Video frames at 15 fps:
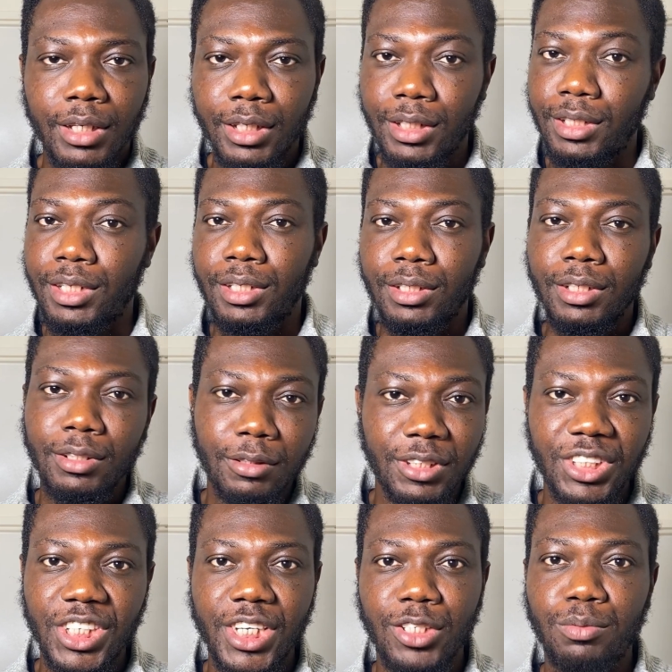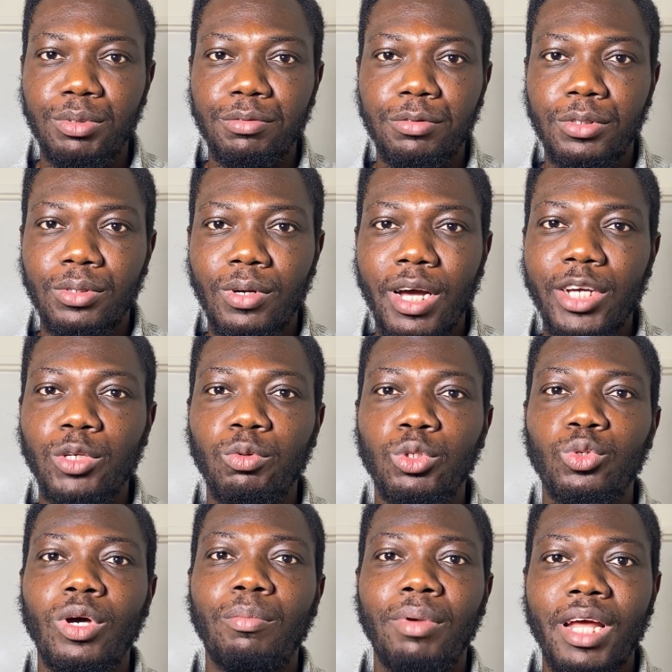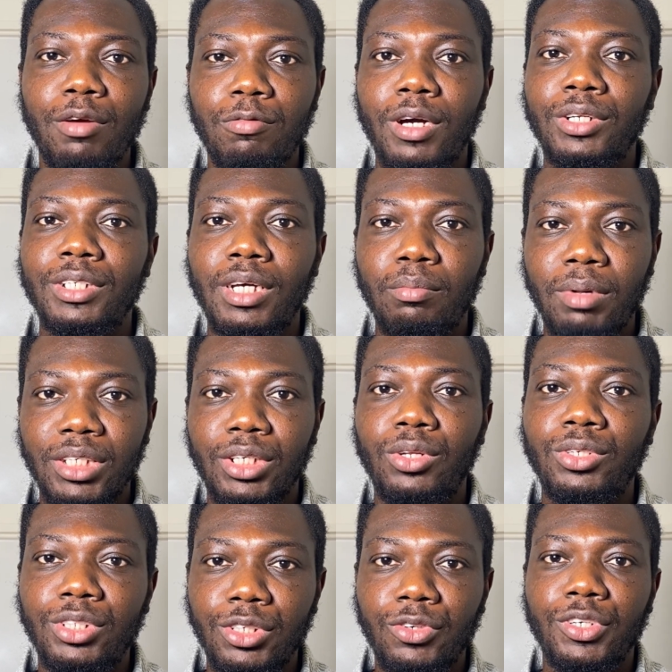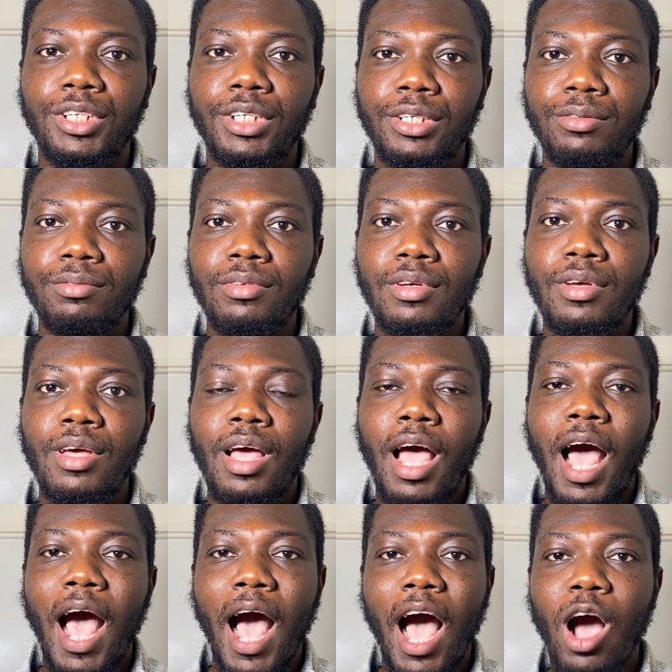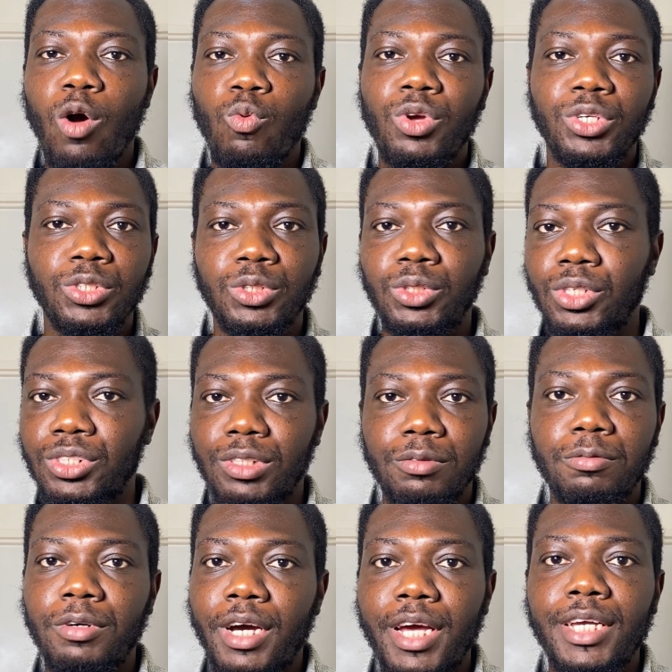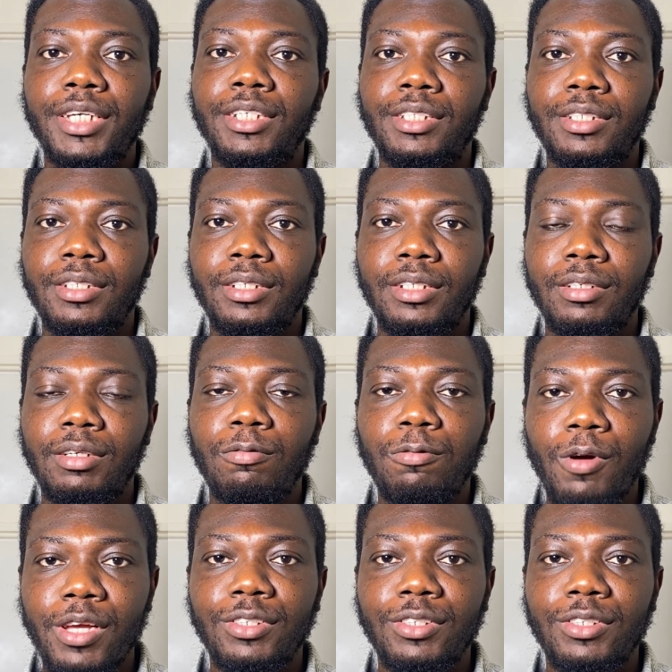in the years before and you want to apply for another bachelor degree now, how will you justify it? For